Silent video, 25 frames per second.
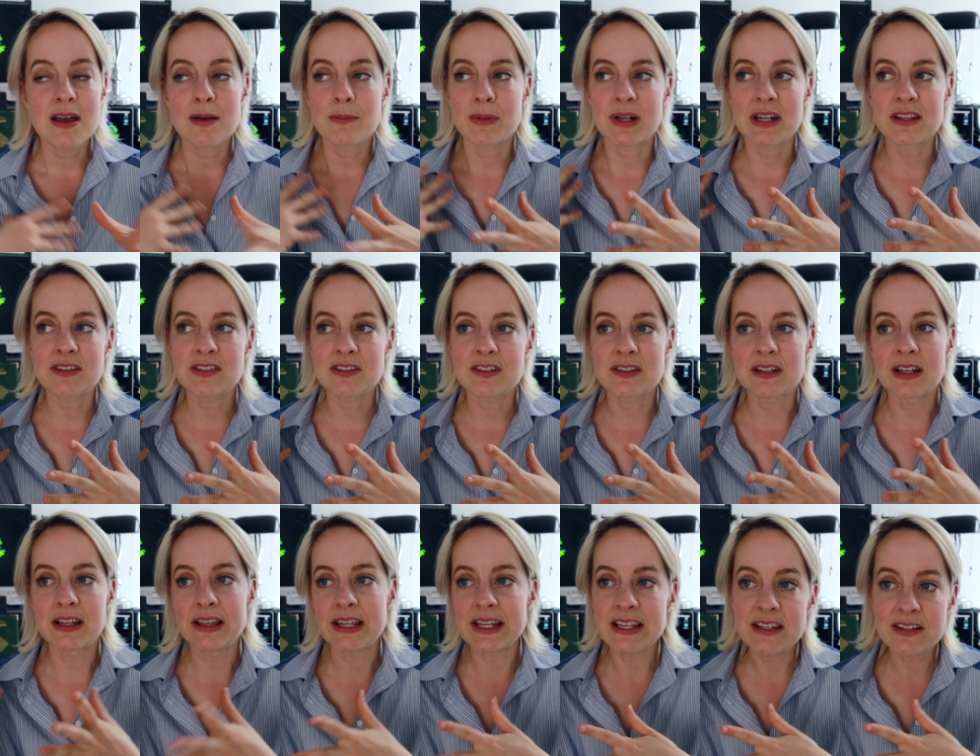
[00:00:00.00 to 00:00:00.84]
But it's
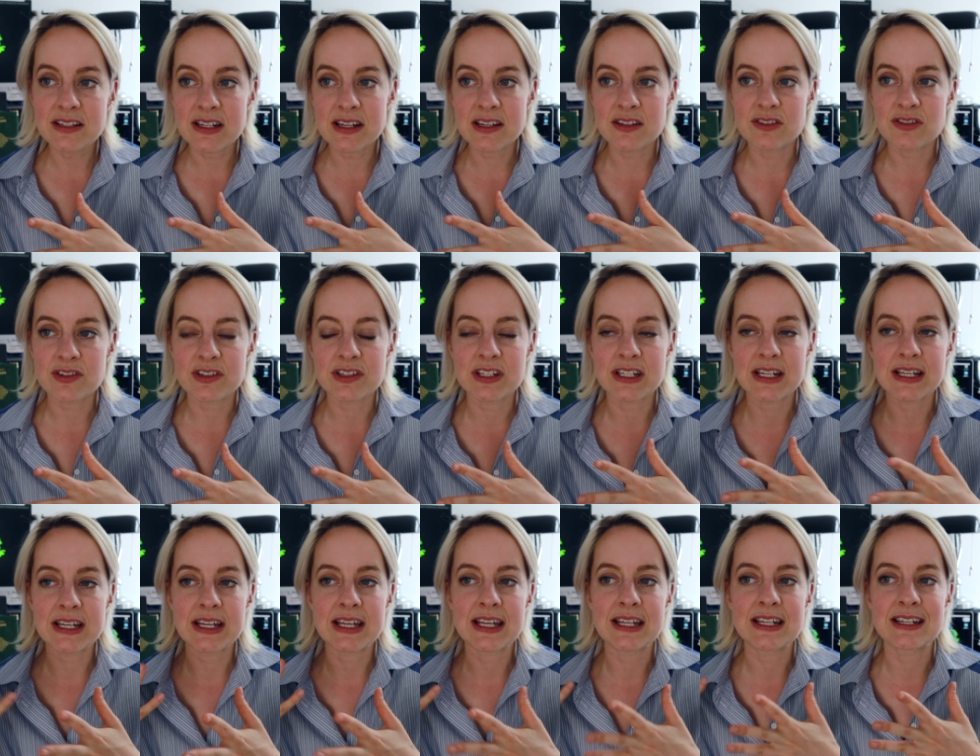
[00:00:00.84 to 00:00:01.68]
the least
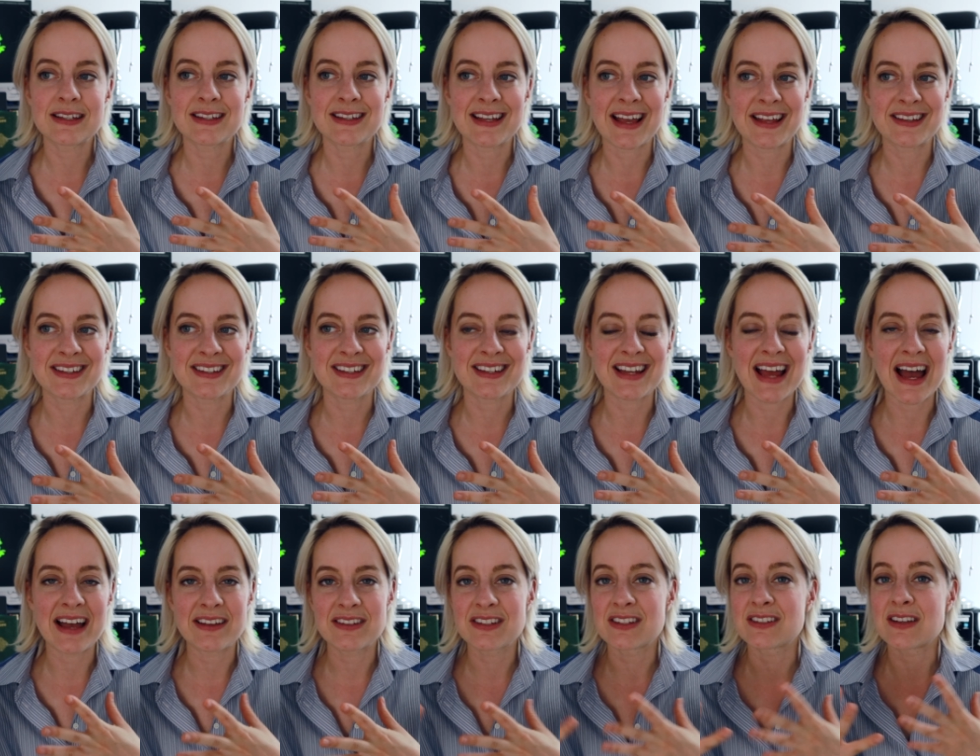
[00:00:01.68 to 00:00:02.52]
interesting in the sense
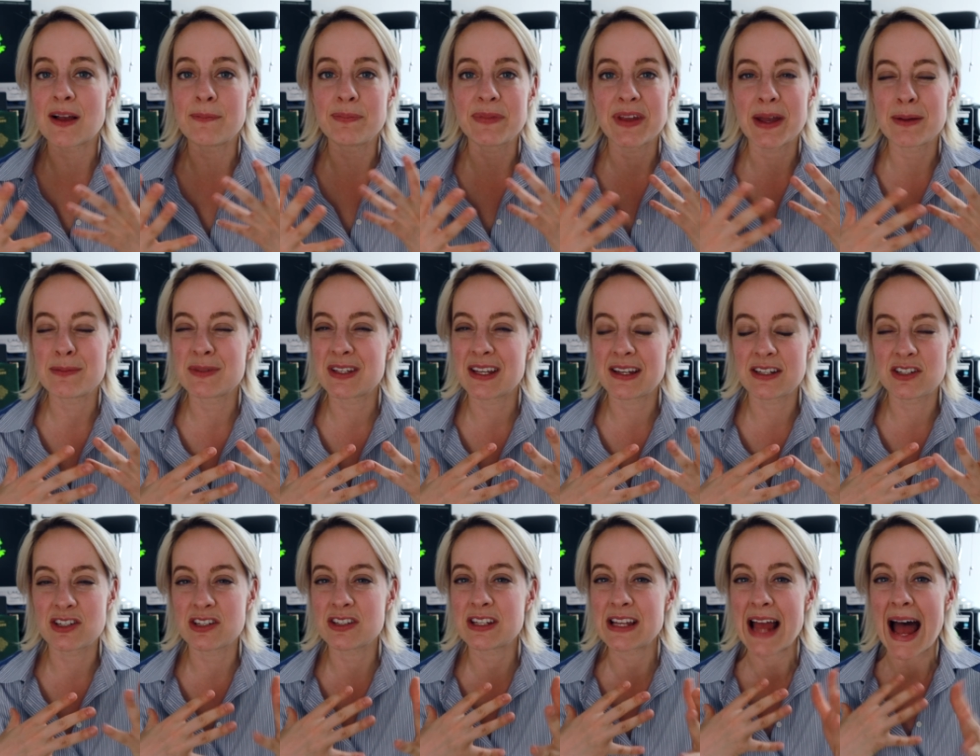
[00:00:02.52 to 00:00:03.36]
that sometimes it
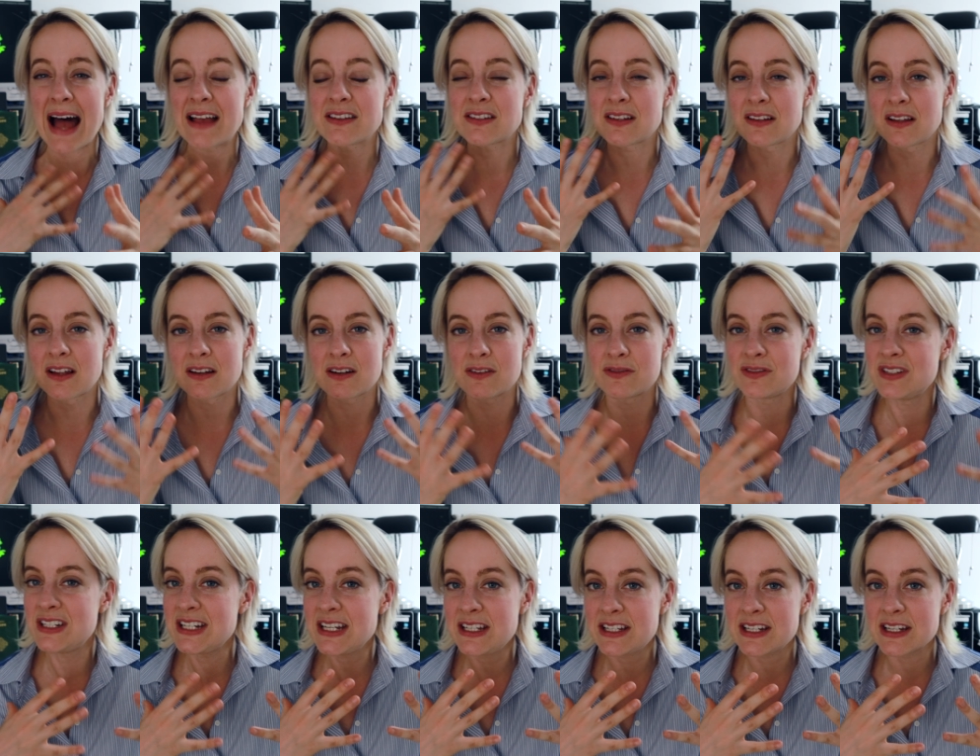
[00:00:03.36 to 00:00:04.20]
just has a lot of
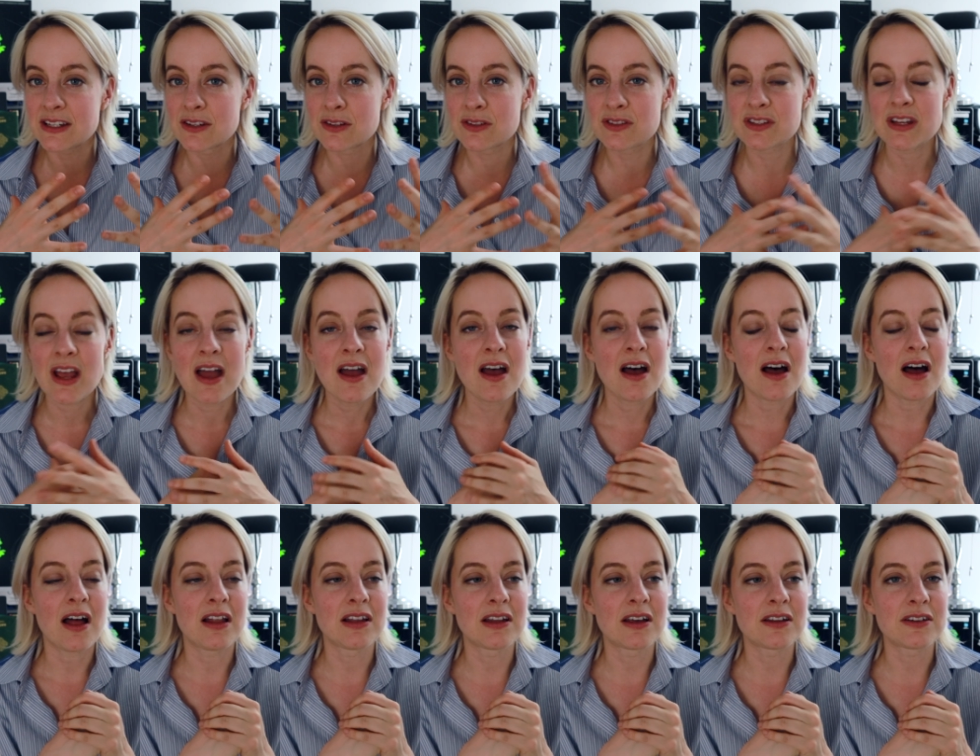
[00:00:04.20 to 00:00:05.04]
details,
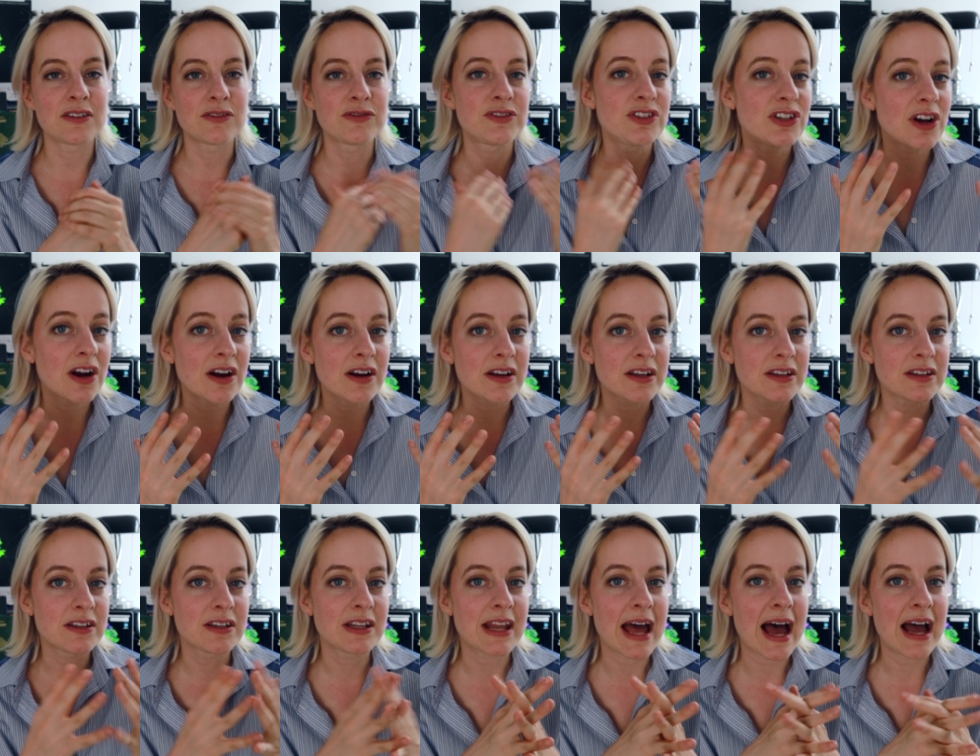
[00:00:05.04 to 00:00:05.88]
a lot of
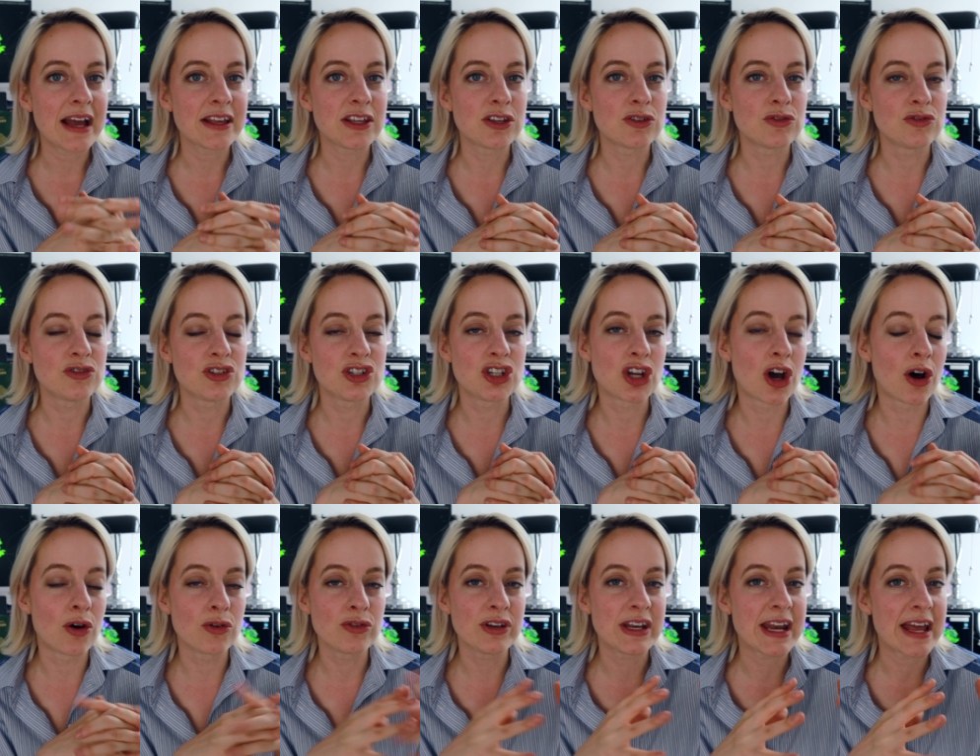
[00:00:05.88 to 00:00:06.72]
jargon that you
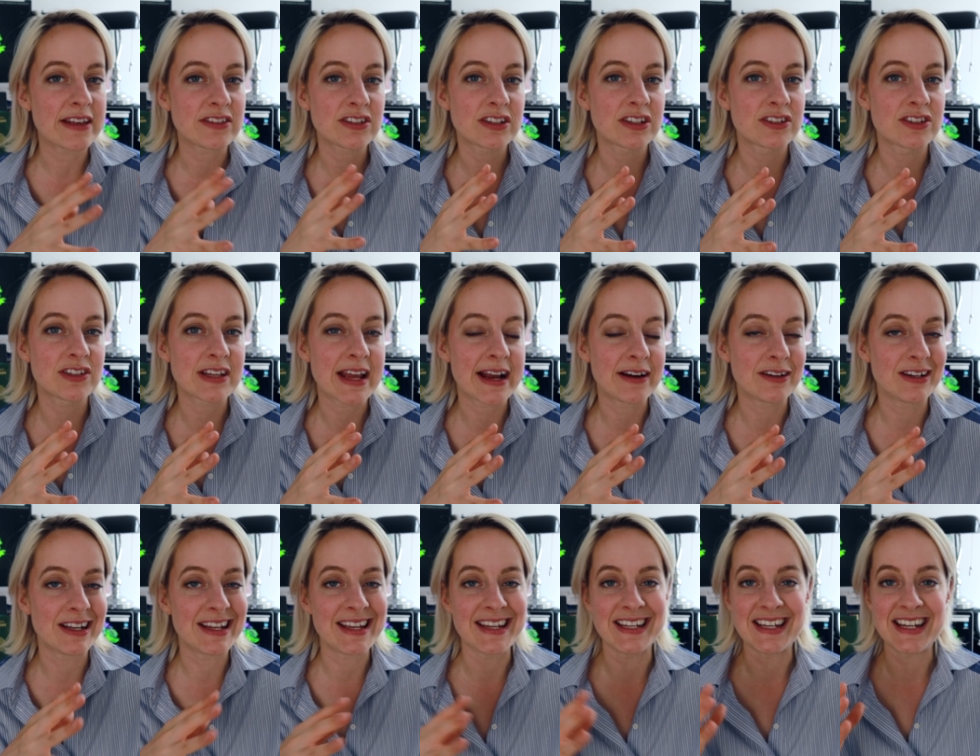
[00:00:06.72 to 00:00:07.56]
don't
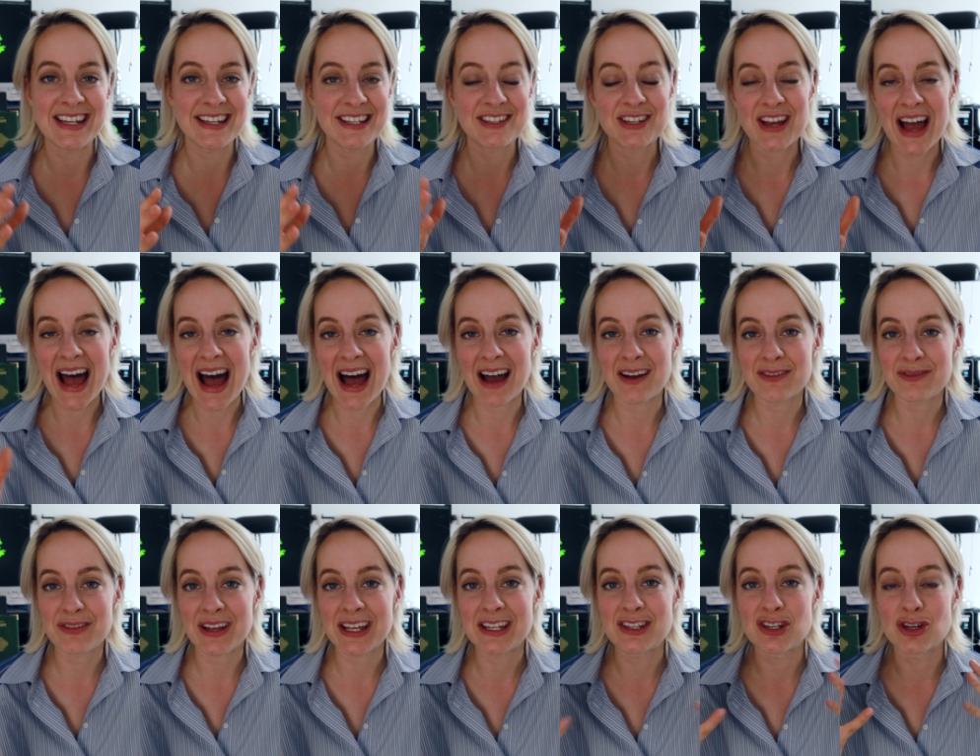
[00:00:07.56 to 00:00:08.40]
necessarily need to
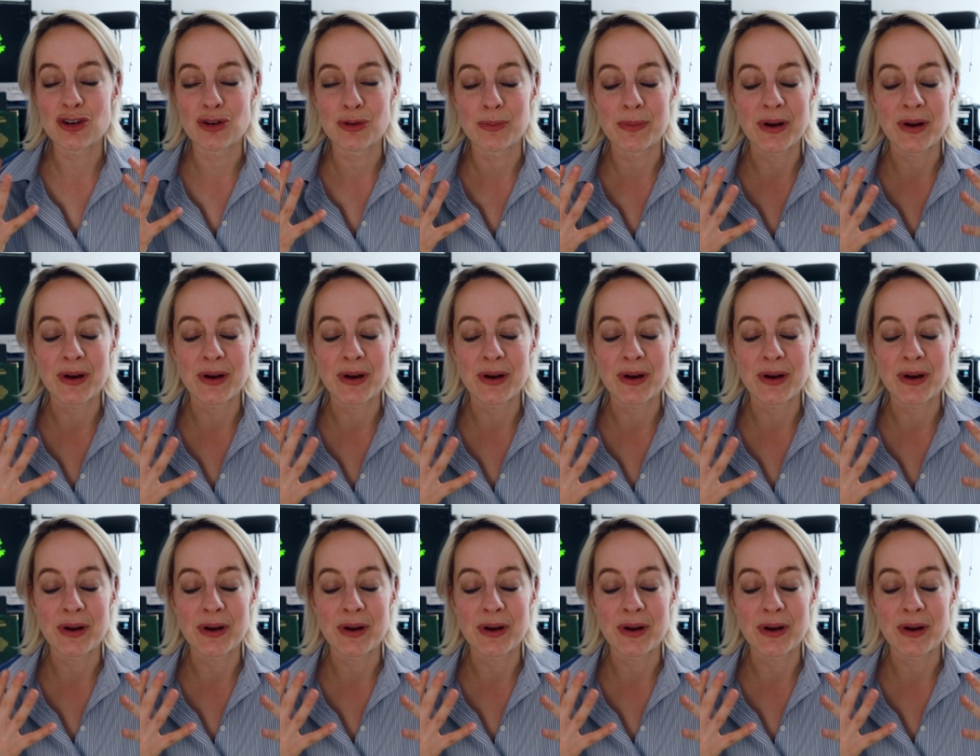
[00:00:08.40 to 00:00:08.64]
have in your